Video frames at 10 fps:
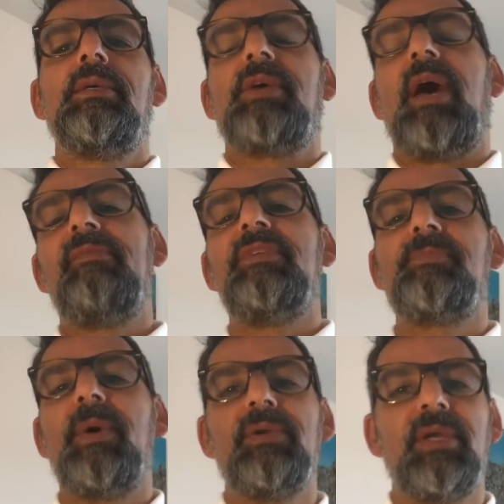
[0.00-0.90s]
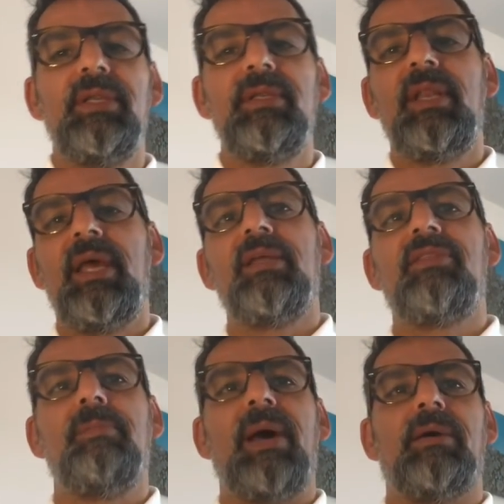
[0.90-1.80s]
So having spoken in
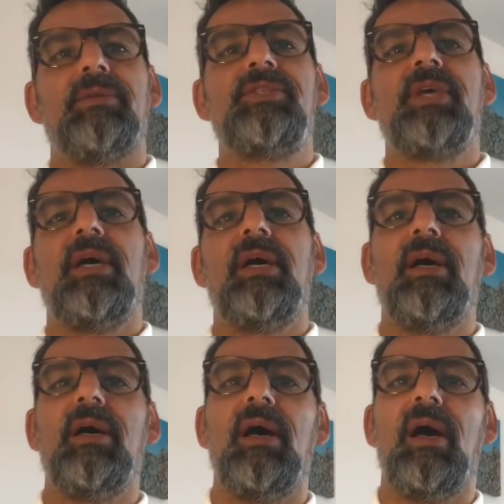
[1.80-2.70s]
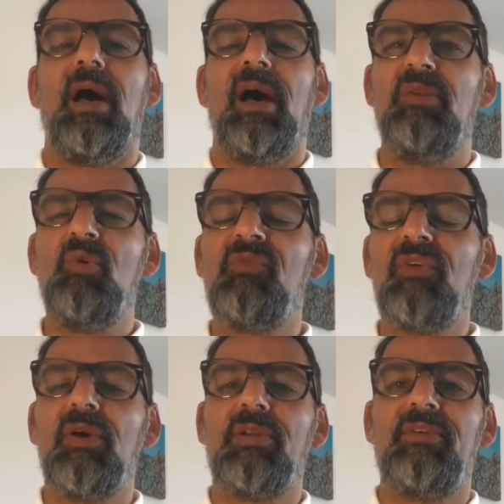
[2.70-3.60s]
length about an
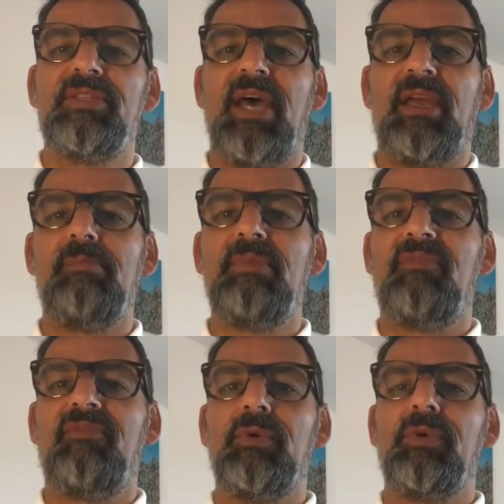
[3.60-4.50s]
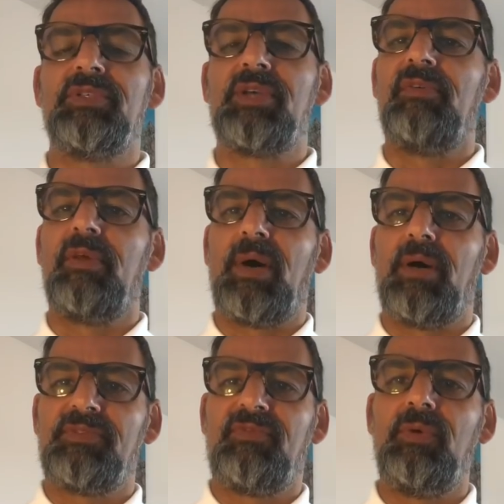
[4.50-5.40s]
awful lot of attacking midfielders over the
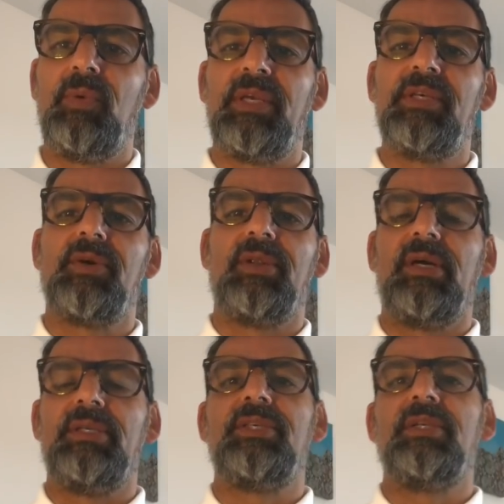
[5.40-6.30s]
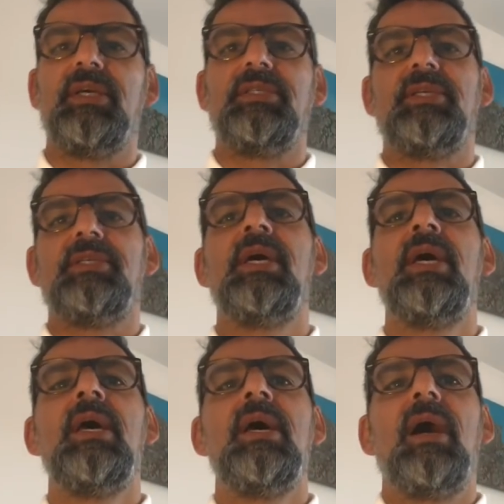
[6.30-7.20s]
past few weeks on Irons United,
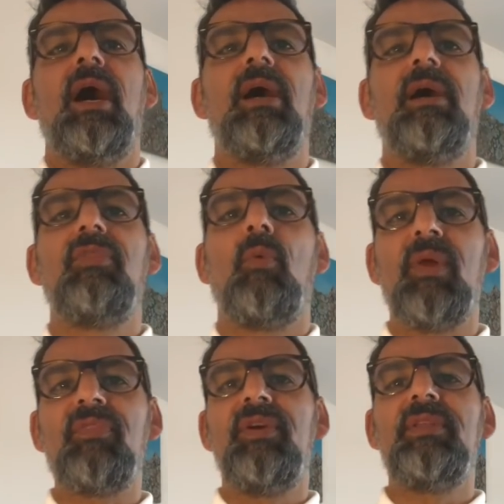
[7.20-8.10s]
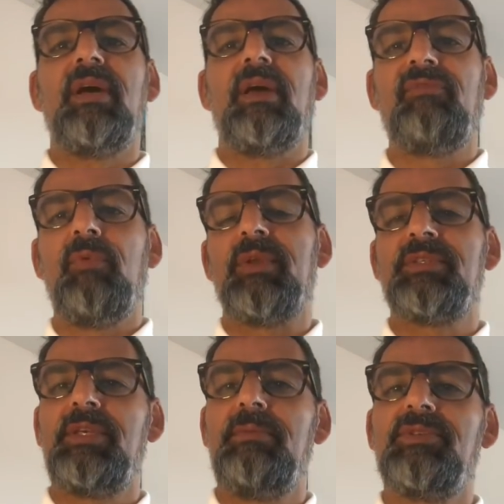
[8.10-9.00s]
the one thing that
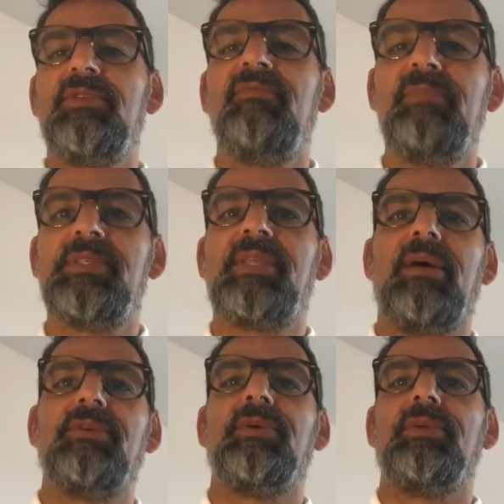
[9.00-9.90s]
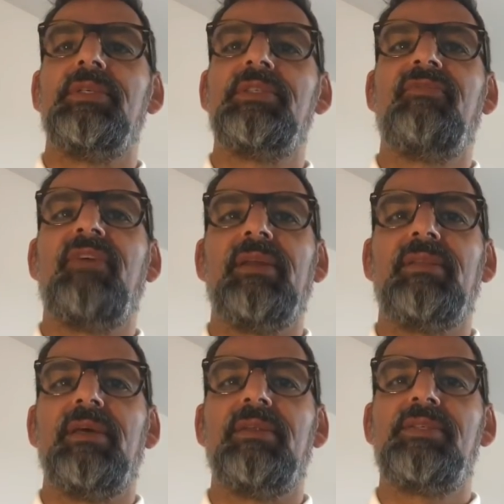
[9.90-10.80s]
everyone seems to have missed out on is the
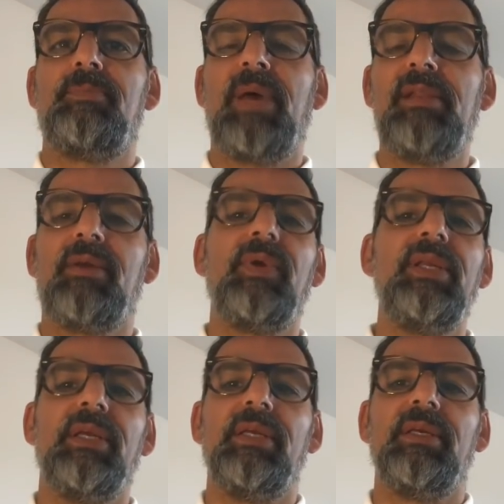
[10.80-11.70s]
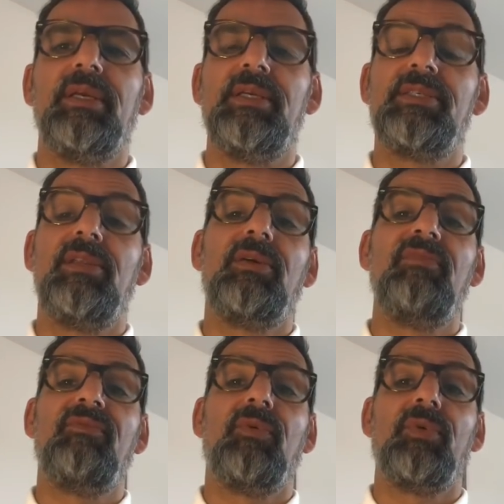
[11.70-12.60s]
fact that Pellegrini is
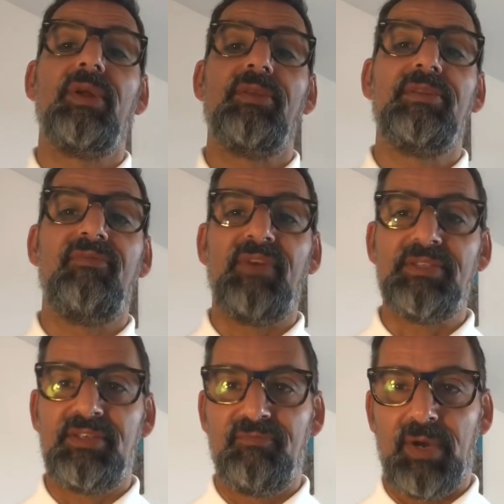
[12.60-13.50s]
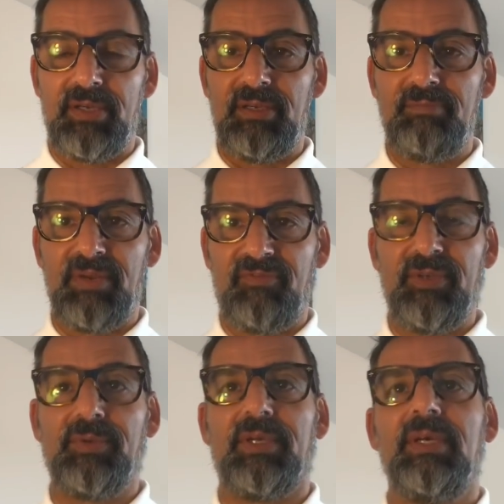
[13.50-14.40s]
looking for another defensive-minded
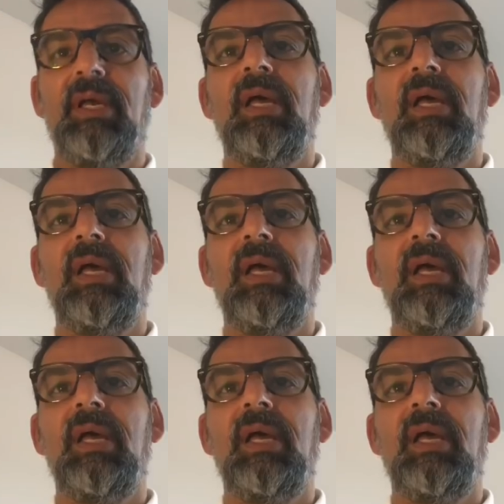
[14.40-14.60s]
midfielder.